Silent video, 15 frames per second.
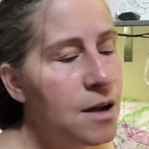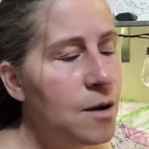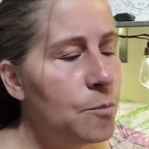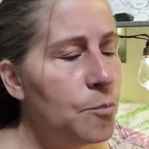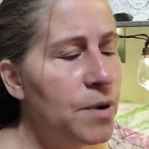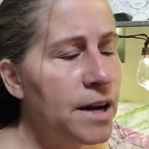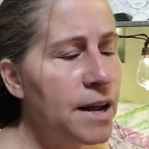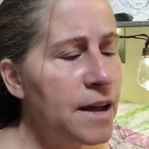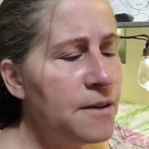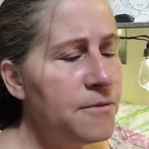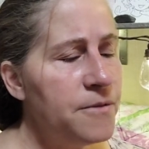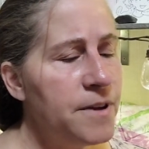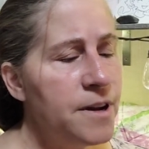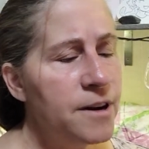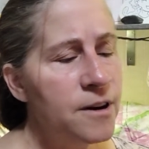but I
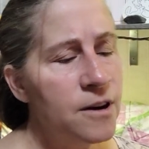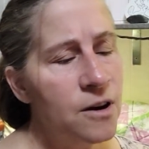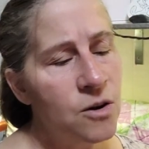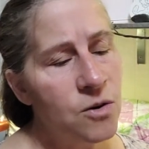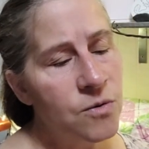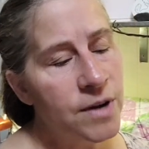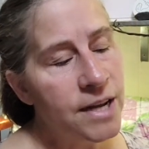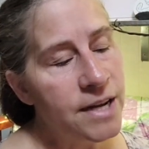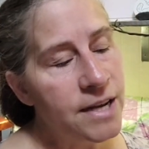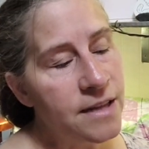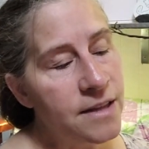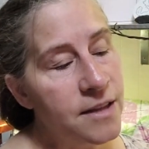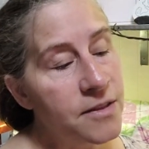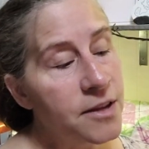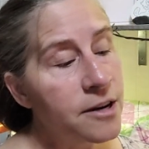fear already
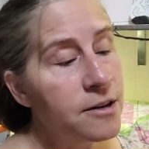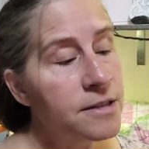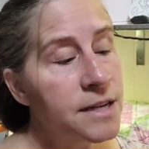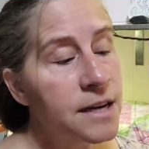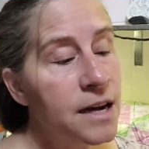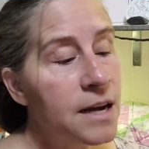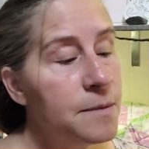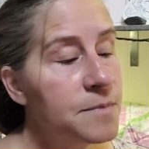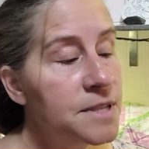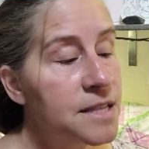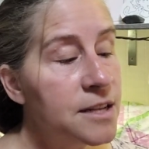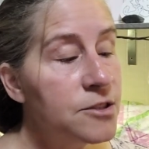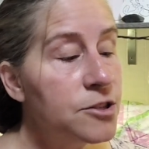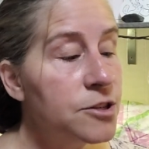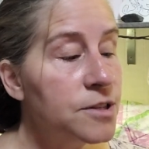that there are times
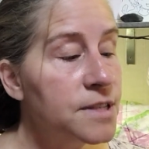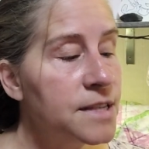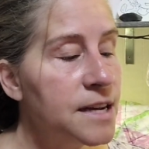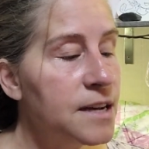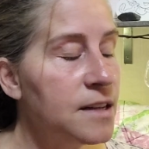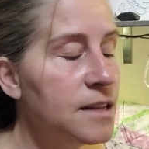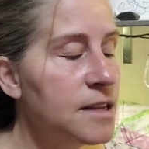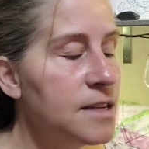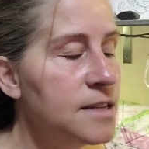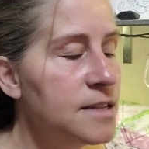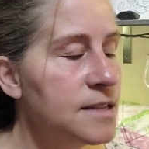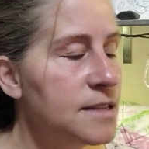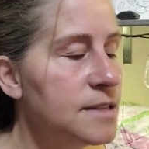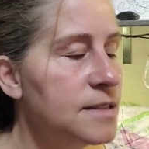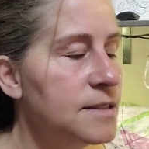that Tercel
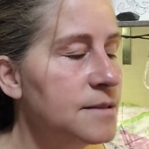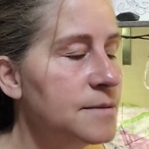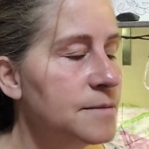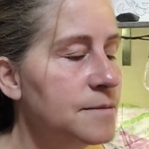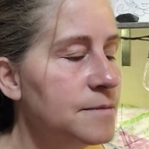is